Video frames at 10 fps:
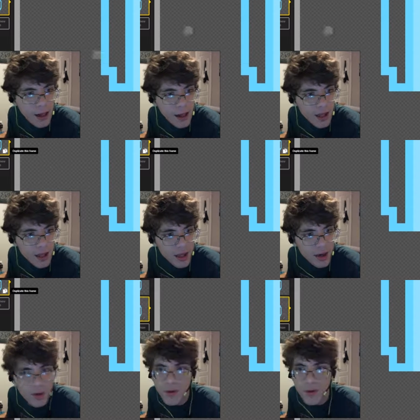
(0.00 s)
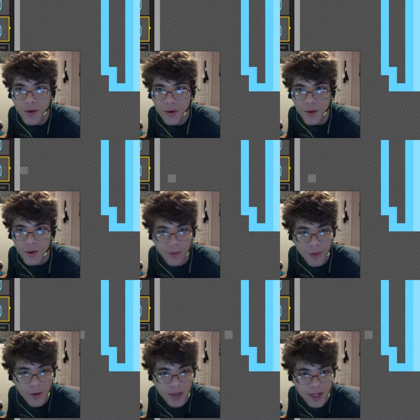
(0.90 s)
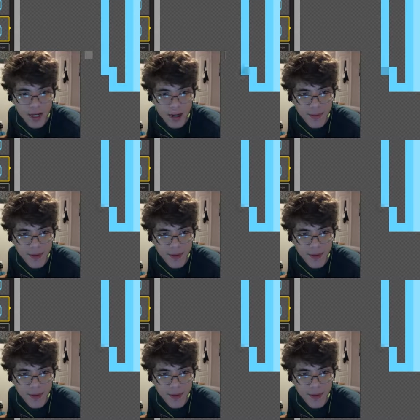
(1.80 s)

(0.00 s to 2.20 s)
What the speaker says: and then one more time,